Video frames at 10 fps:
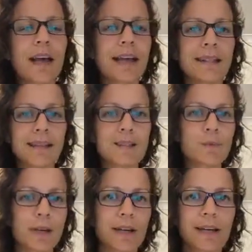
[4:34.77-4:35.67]
And
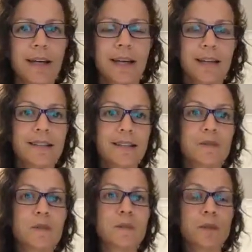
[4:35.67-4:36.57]
that's where the
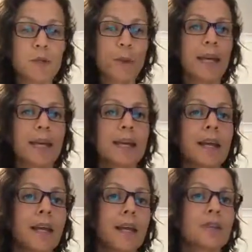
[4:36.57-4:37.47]
difference between
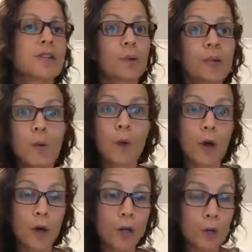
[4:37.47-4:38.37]
doing the
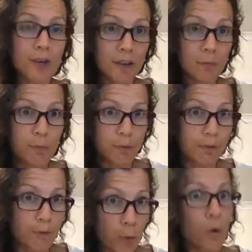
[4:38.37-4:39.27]
work on yourself
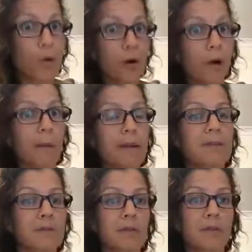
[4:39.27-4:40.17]
before going
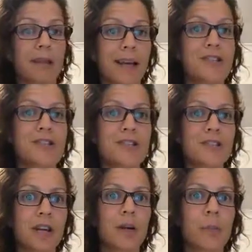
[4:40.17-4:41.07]
into the
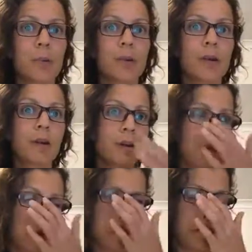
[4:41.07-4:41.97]
relationship
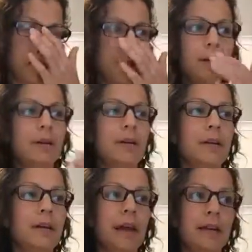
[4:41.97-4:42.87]

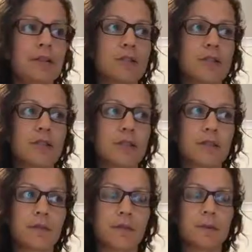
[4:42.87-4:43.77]
and the
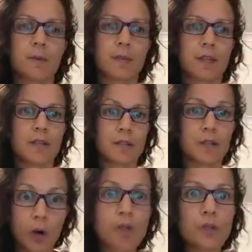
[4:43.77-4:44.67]
difference between
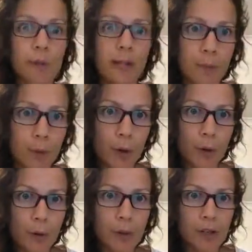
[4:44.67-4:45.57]
not doing any
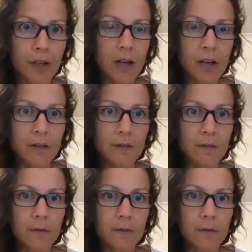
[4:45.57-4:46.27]
work at all and kind of